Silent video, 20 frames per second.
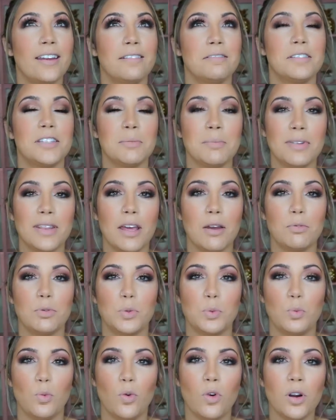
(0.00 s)
some of
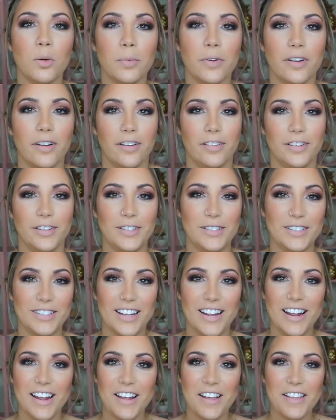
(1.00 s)
those warm colors.
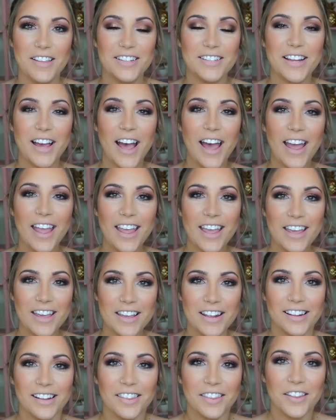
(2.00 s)
Tie
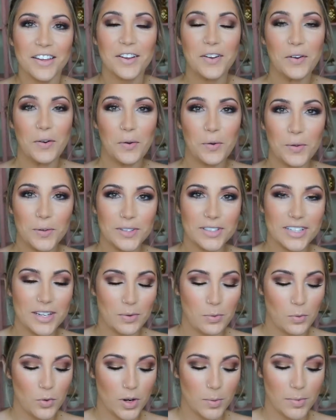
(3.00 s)
in the gold
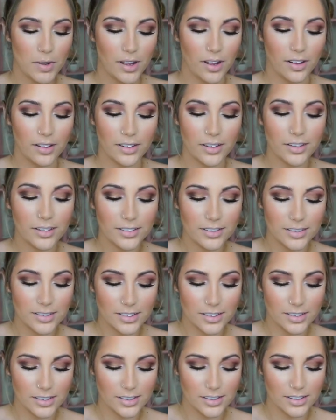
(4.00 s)
and warm
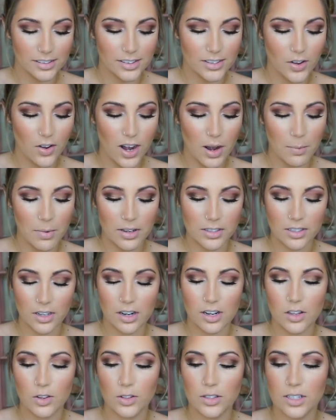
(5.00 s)
colors. So I'm also
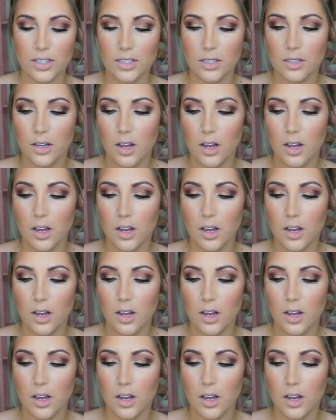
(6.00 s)
going to use this.